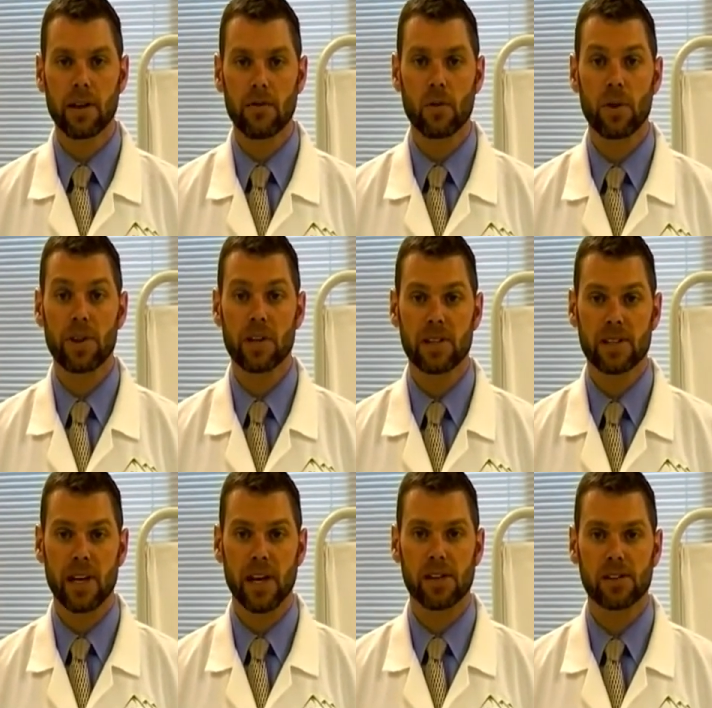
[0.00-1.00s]
Therefore,
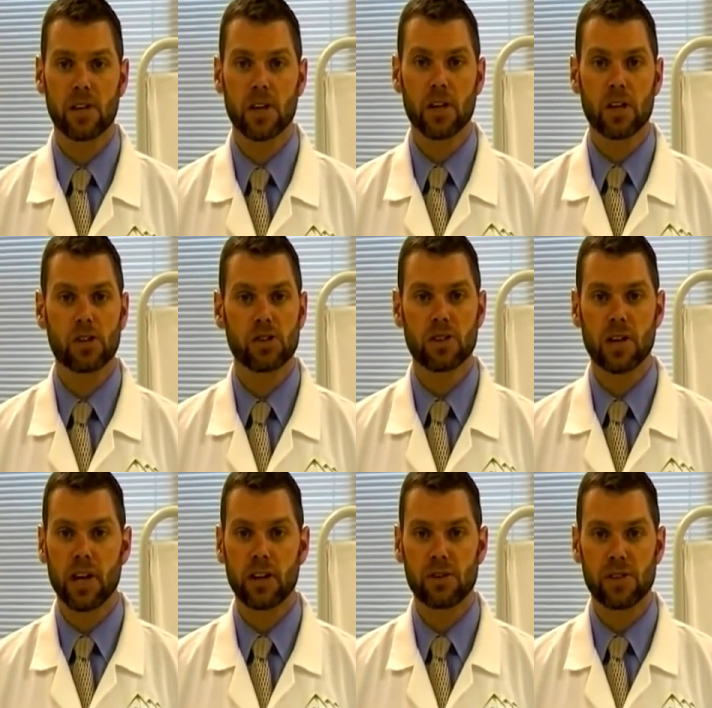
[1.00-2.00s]
these days, you should
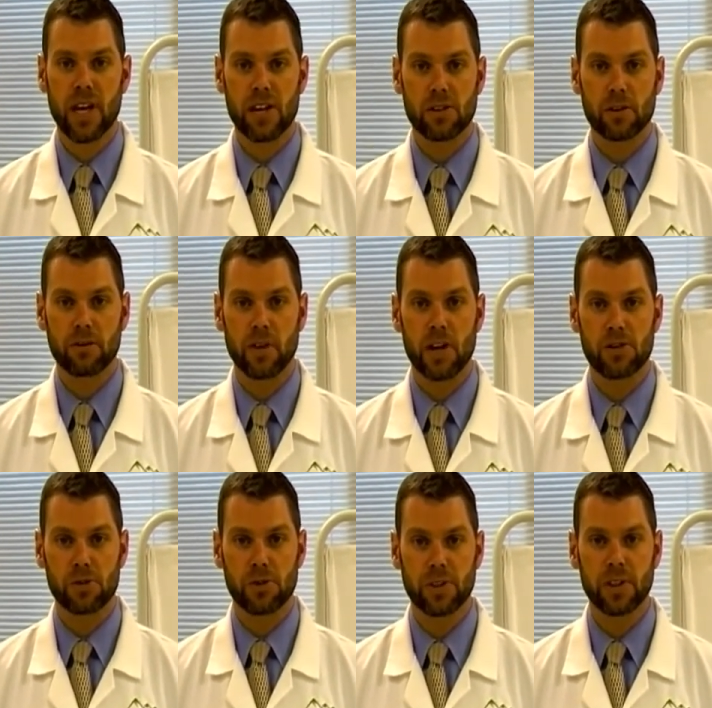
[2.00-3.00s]
not use gastric
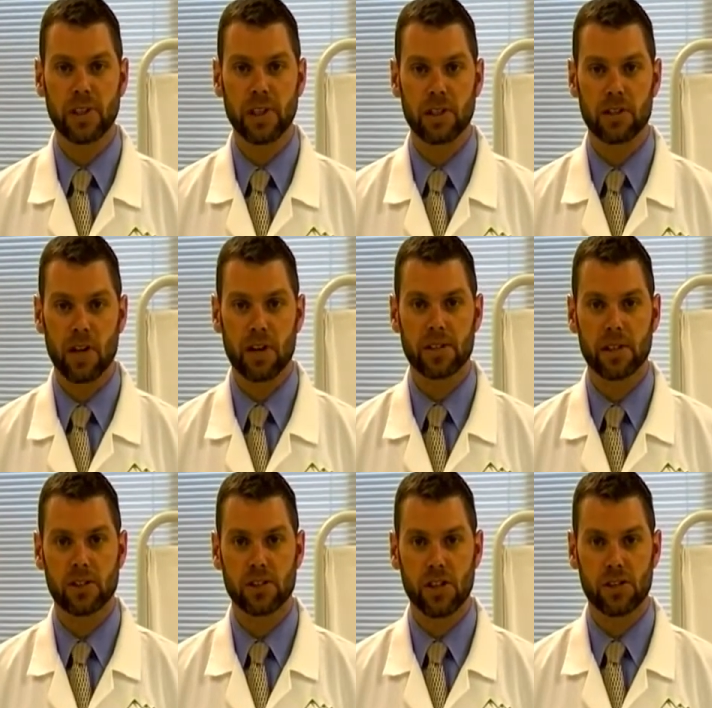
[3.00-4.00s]
lavage routinely in
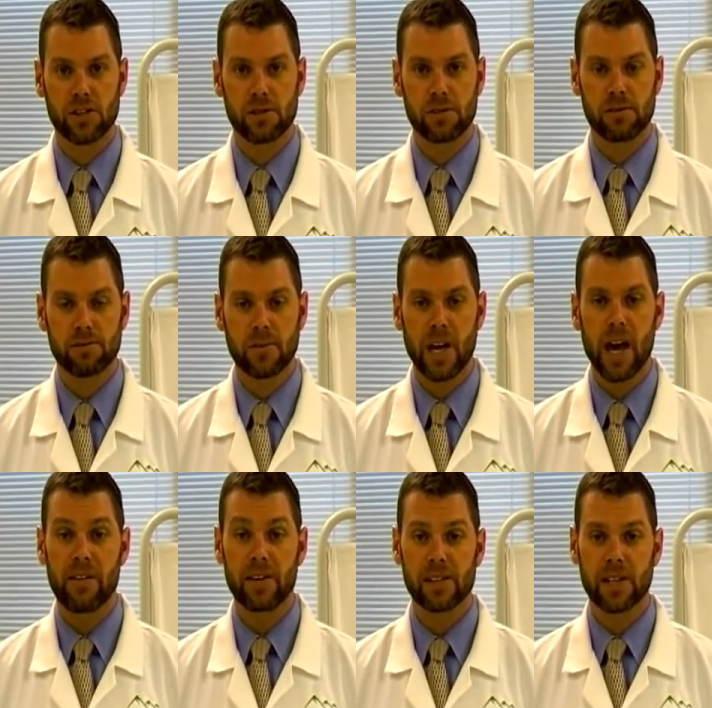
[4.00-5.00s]
toxic ingestions.
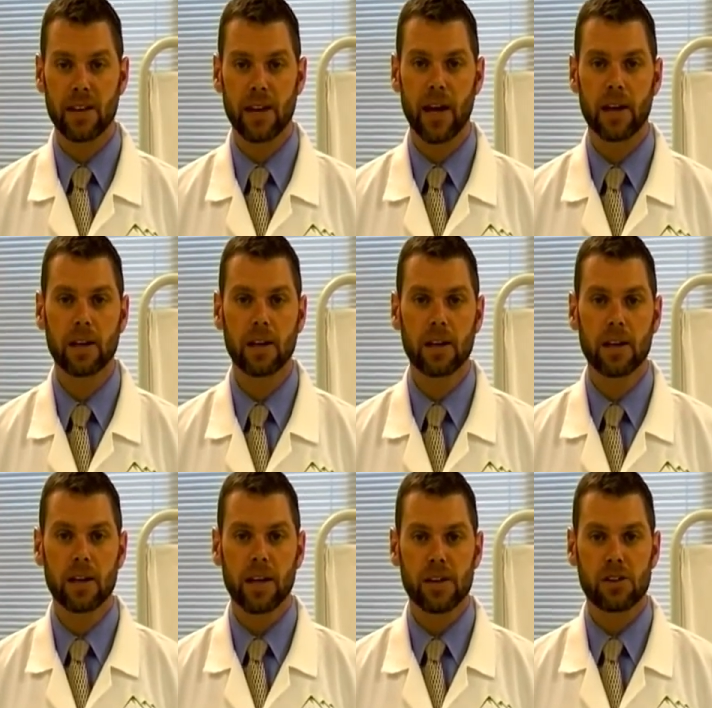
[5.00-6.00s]
Having said that,
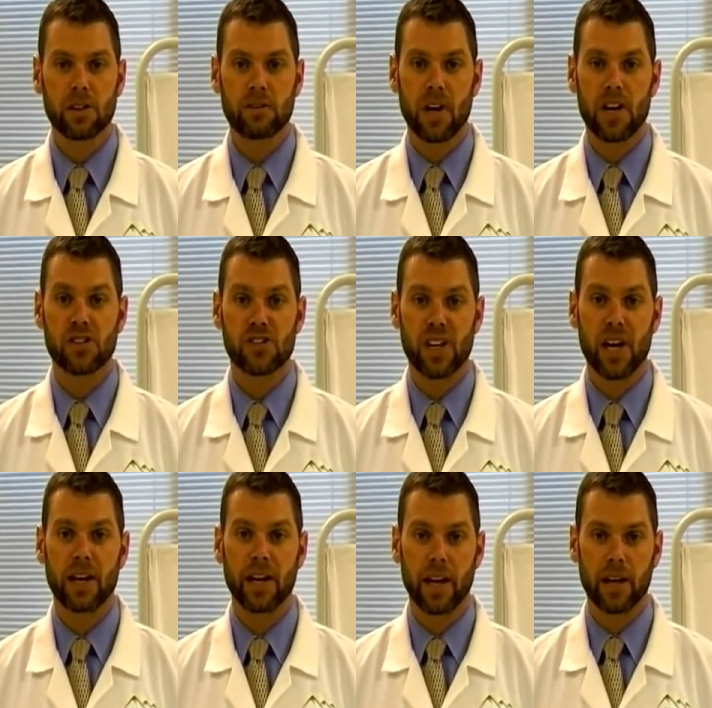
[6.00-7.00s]
gastric lavage is
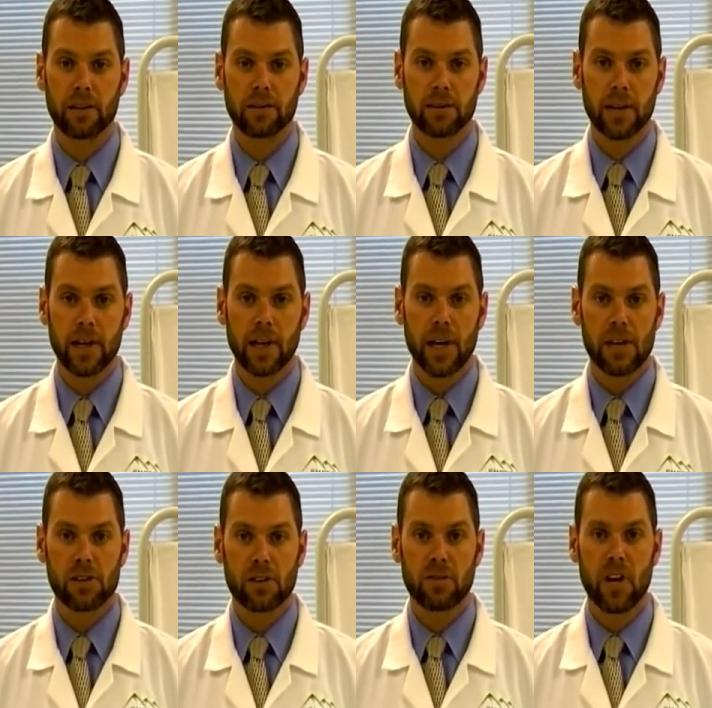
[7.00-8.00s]
not dead.
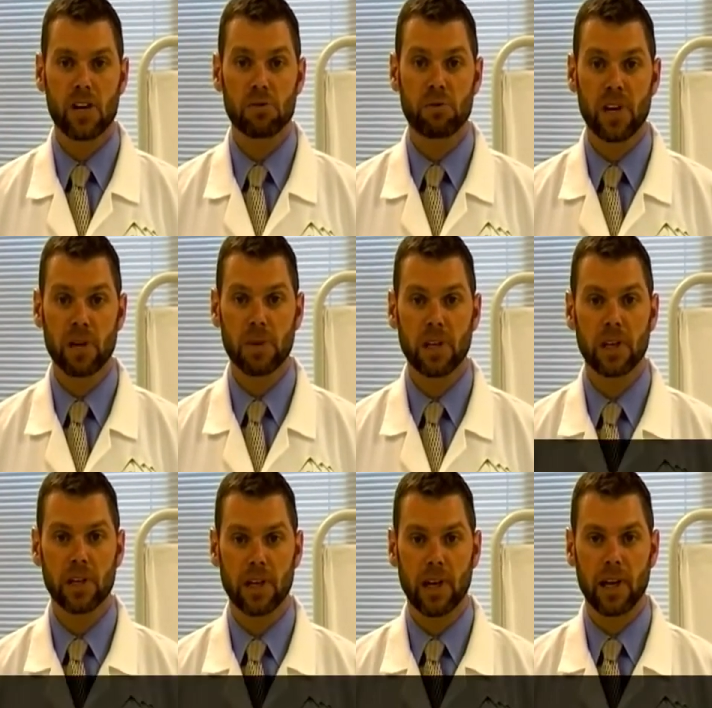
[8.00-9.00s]
Gastric lavage may
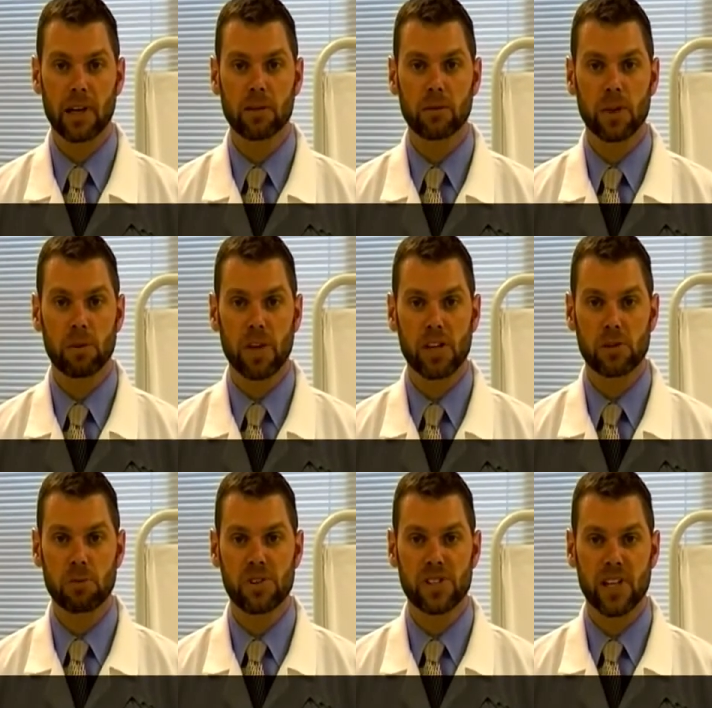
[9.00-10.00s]
be indicated when a
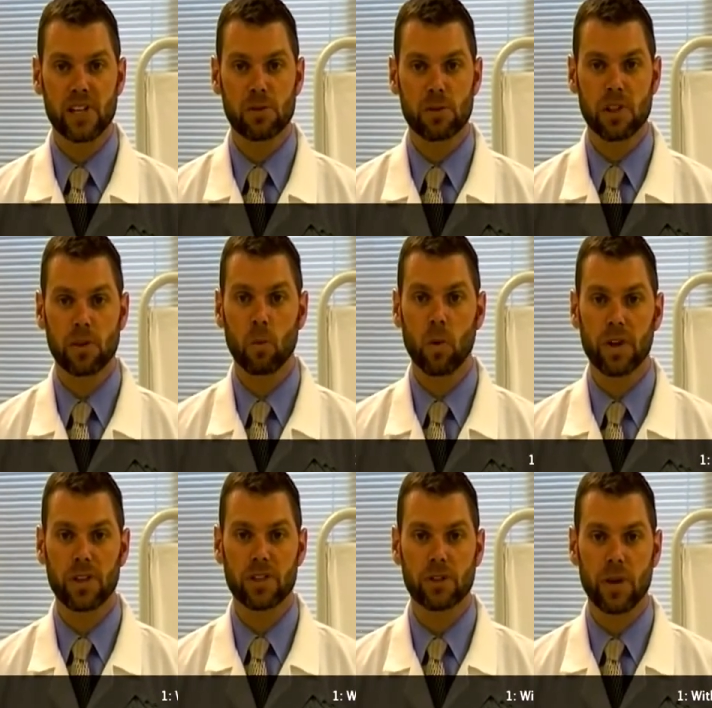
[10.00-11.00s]
patient presents within
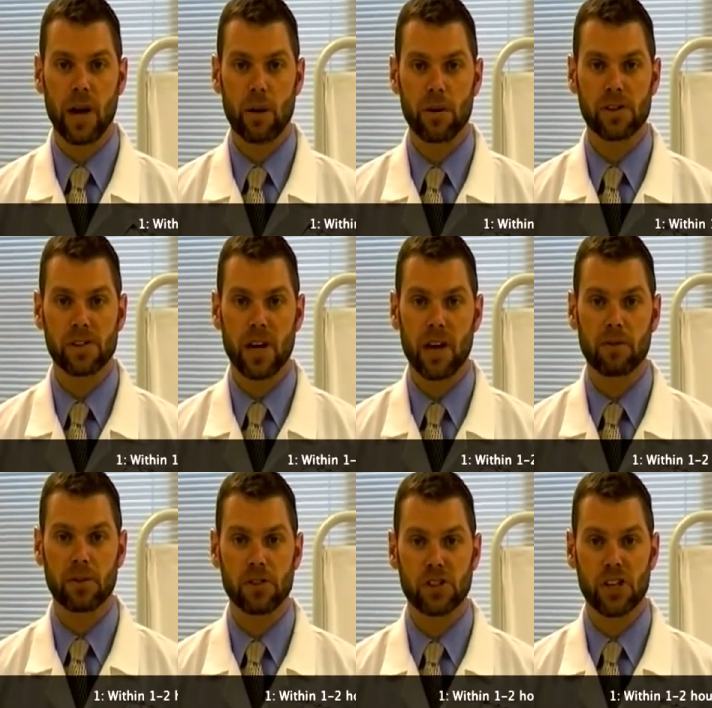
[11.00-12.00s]
1 to 2 hours
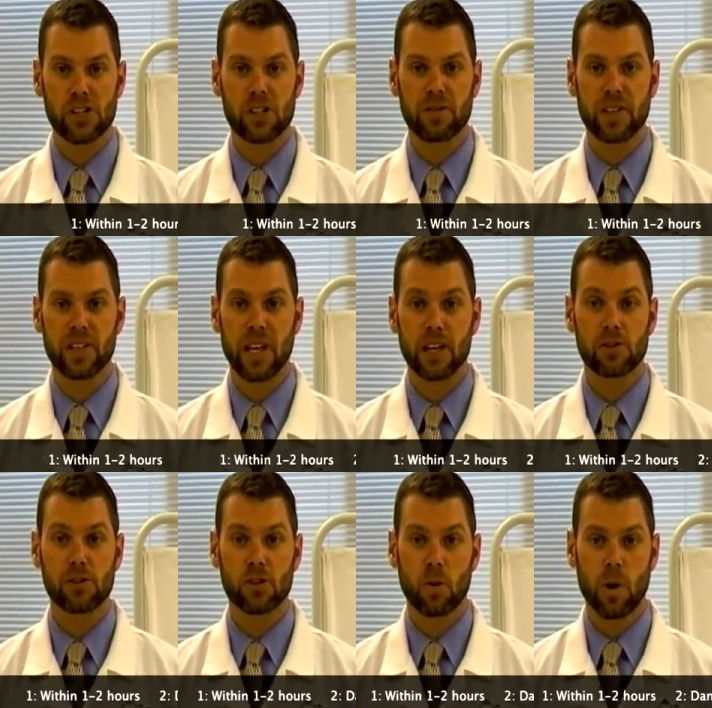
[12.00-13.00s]
after ingestion of a
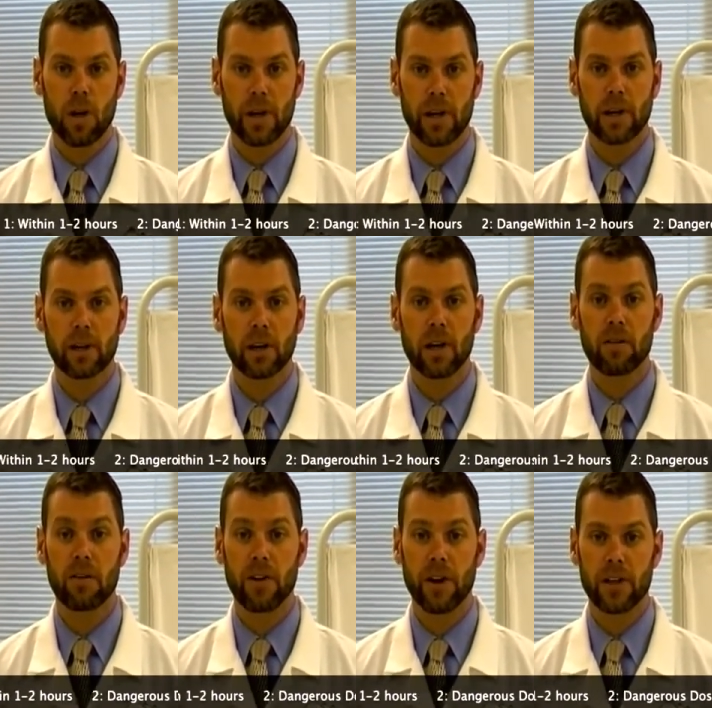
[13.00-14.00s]
dangerous quantity
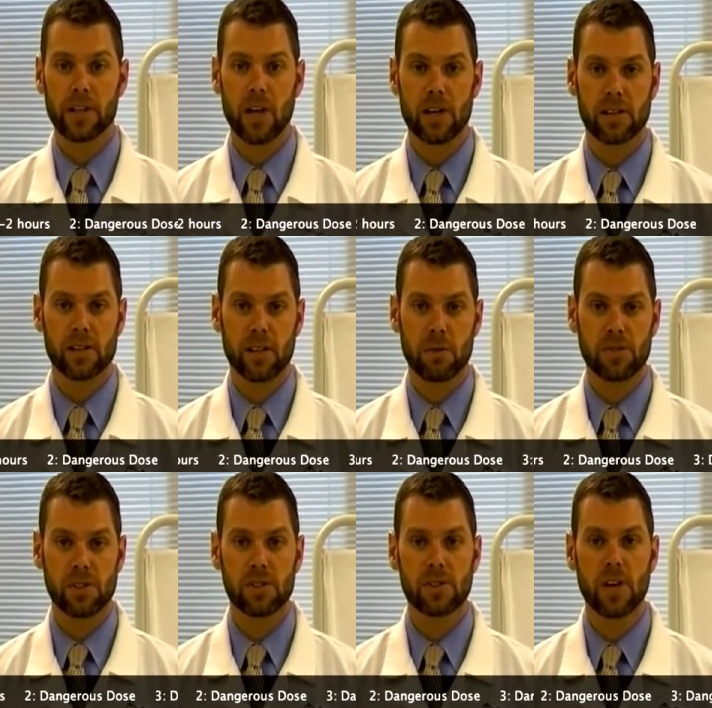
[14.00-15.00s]
of a very toxic
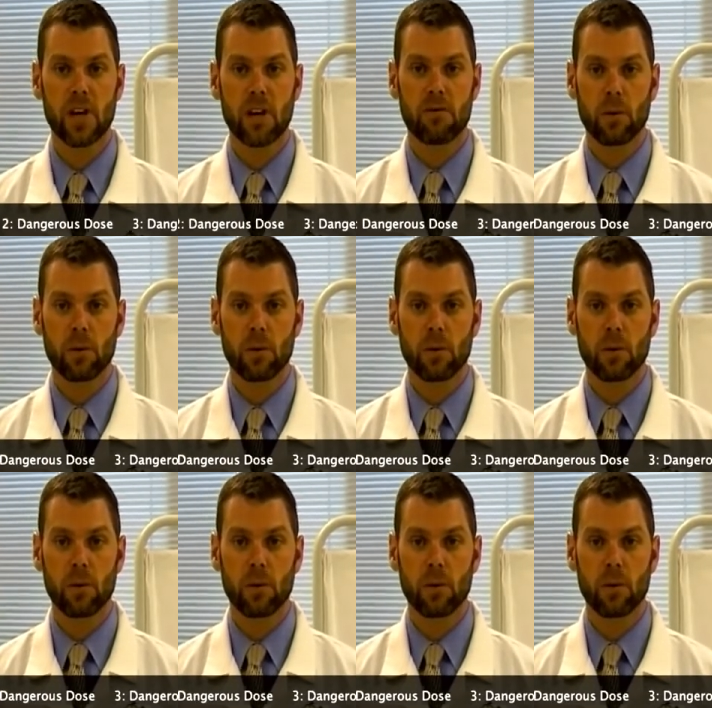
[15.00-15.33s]
substance